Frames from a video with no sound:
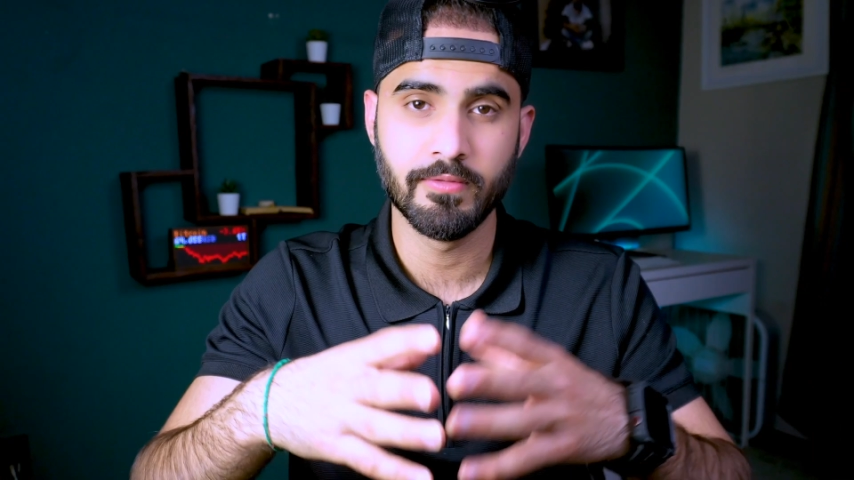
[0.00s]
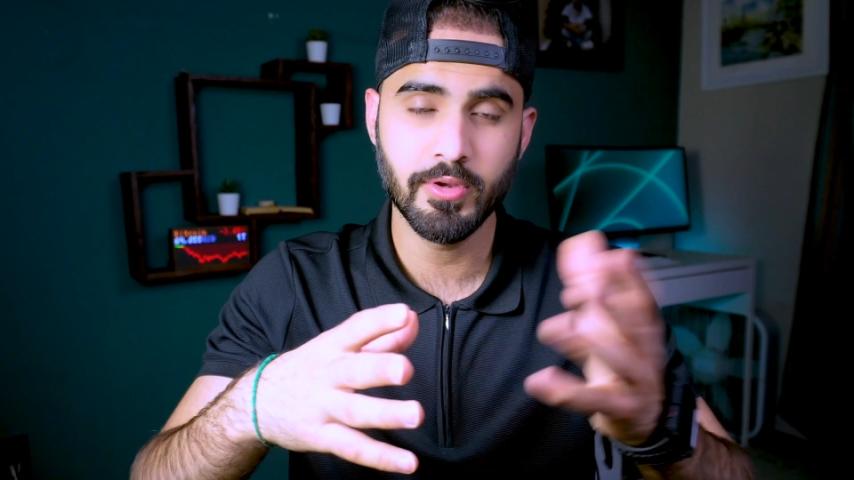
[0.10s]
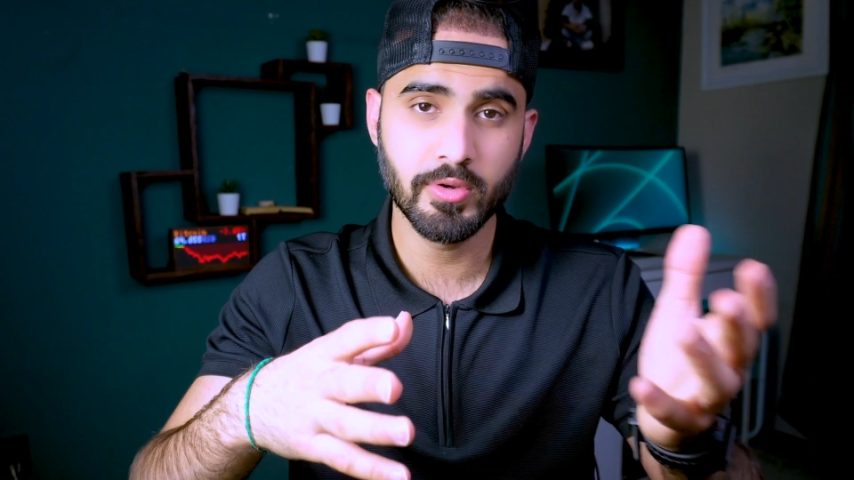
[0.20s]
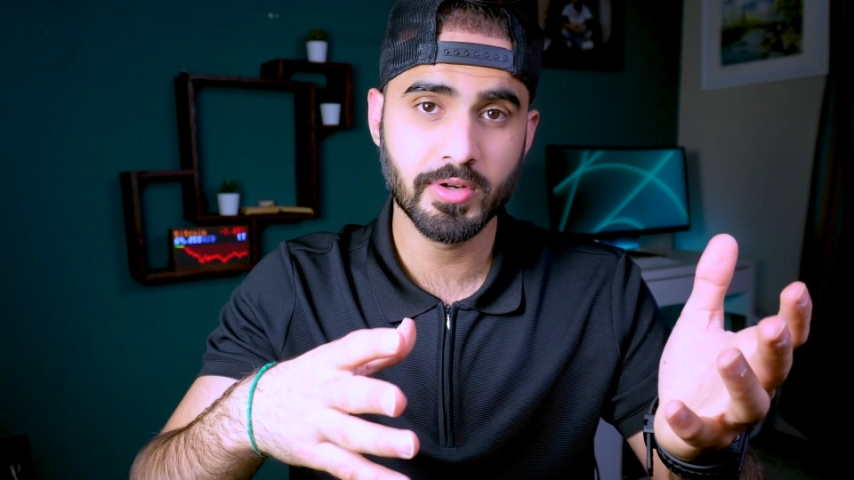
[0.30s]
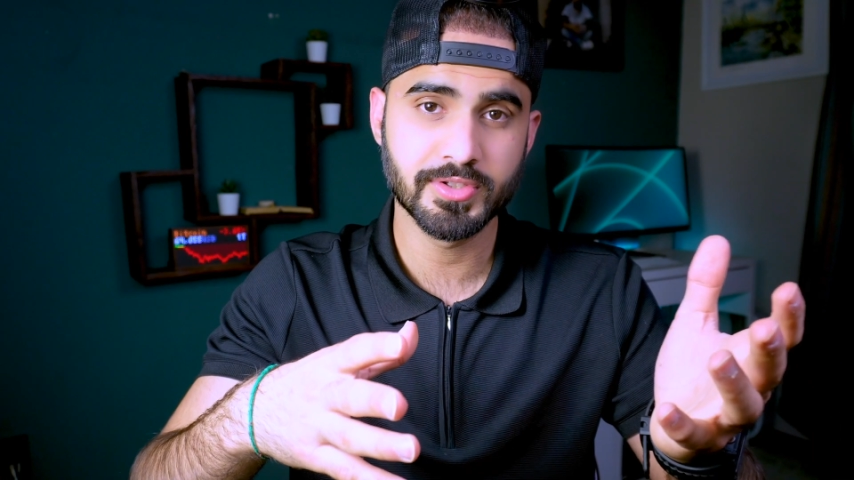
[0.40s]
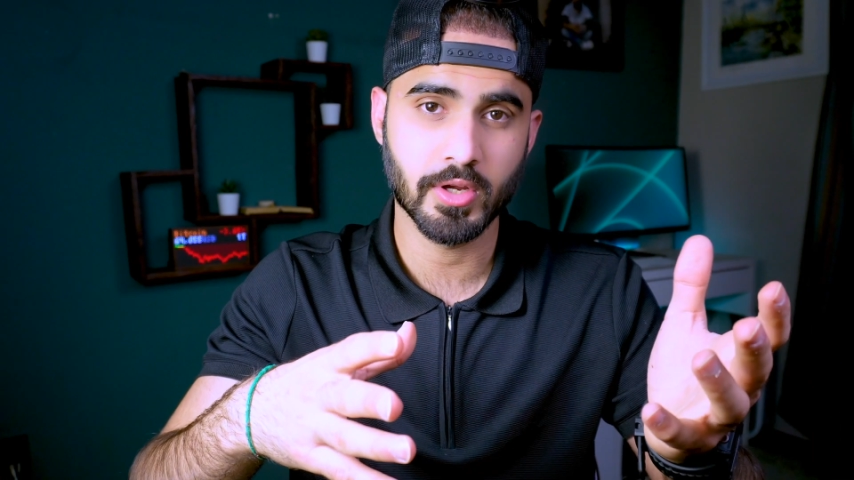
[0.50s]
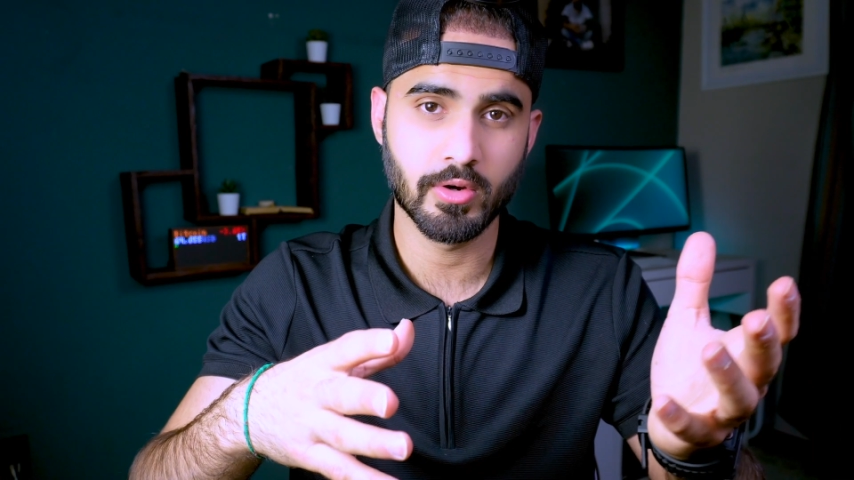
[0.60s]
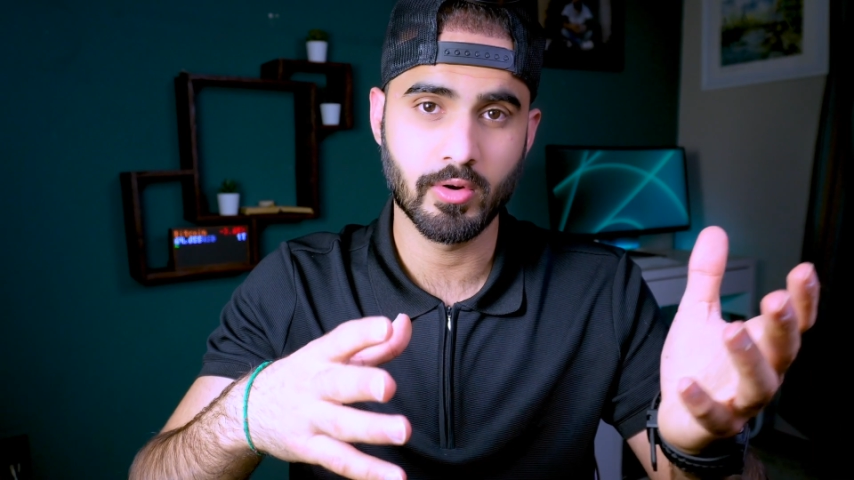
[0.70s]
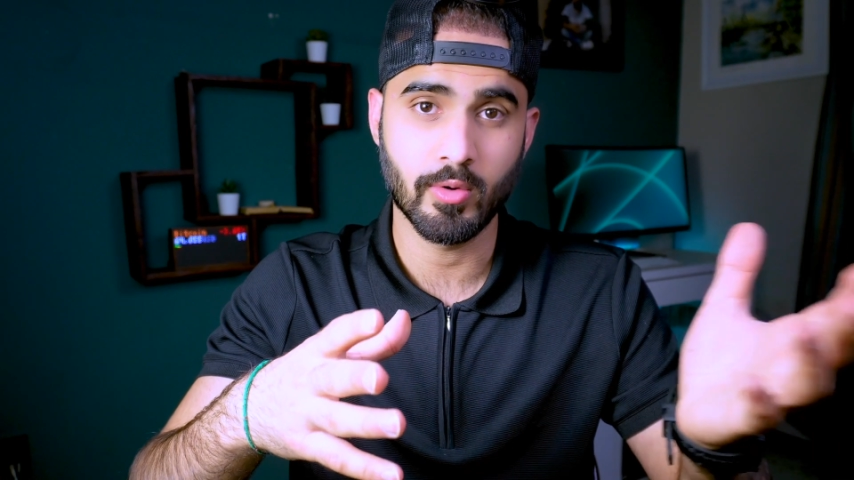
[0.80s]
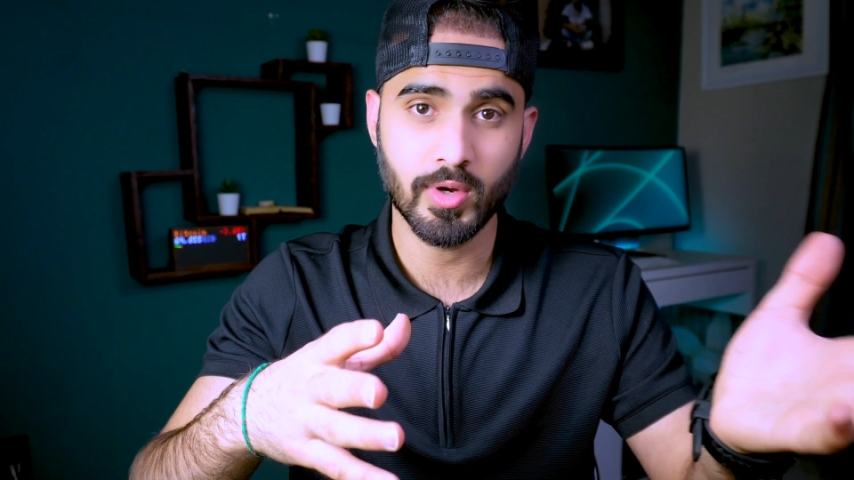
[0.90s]
A few years
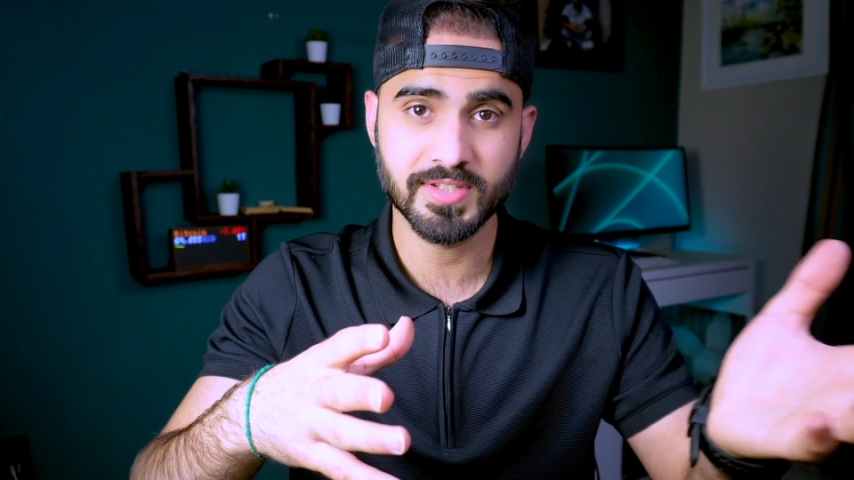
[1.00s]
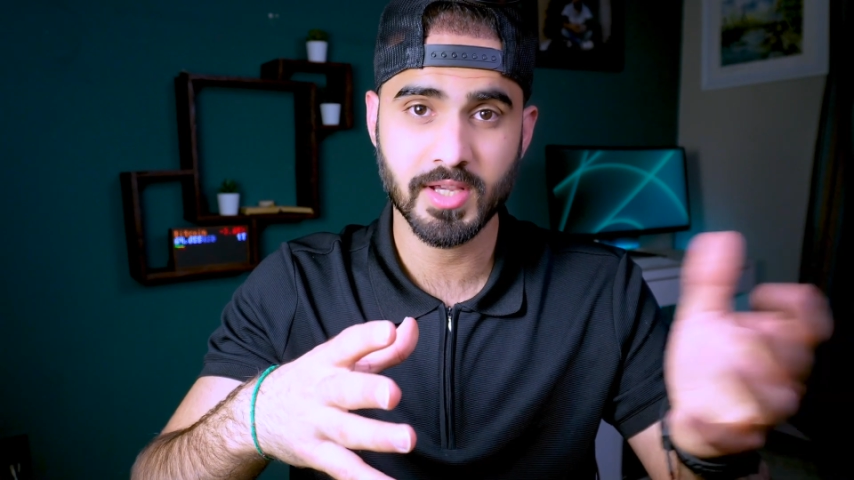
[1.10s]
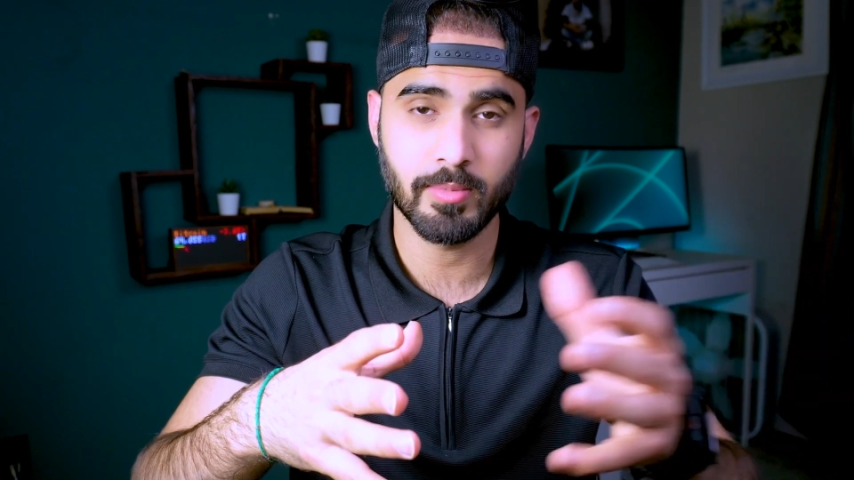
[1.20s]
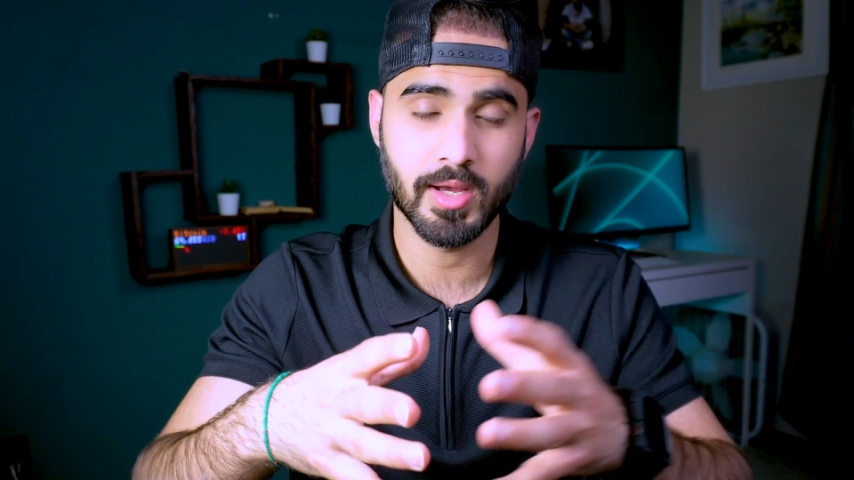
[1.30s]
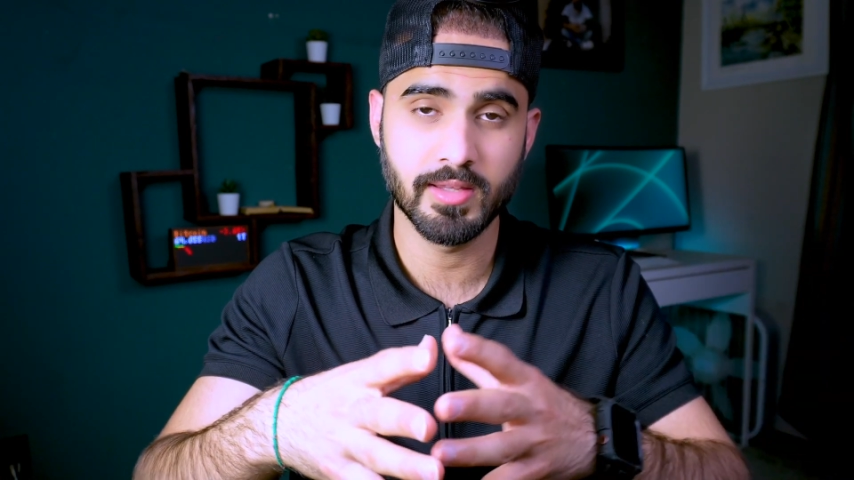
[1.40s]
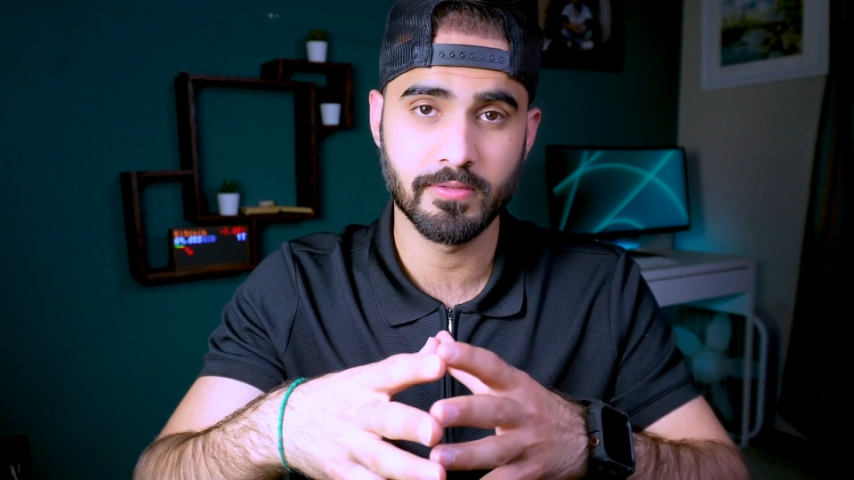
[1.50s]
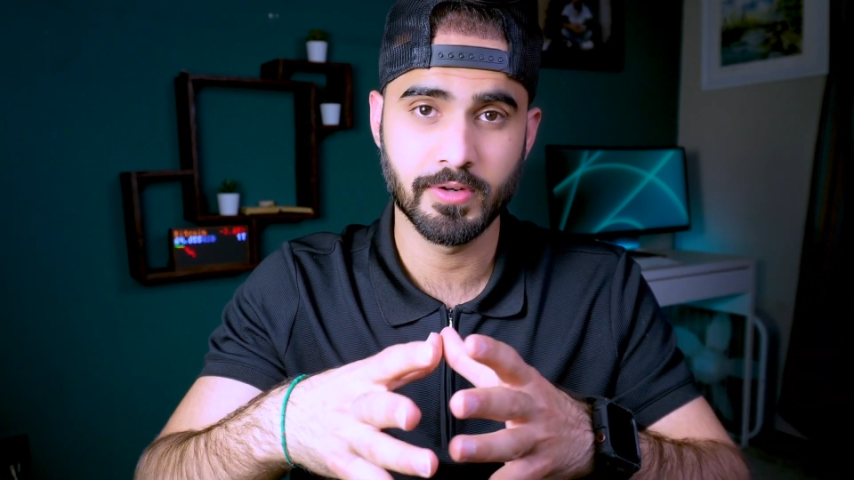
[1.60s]
ago, WhatsApp had a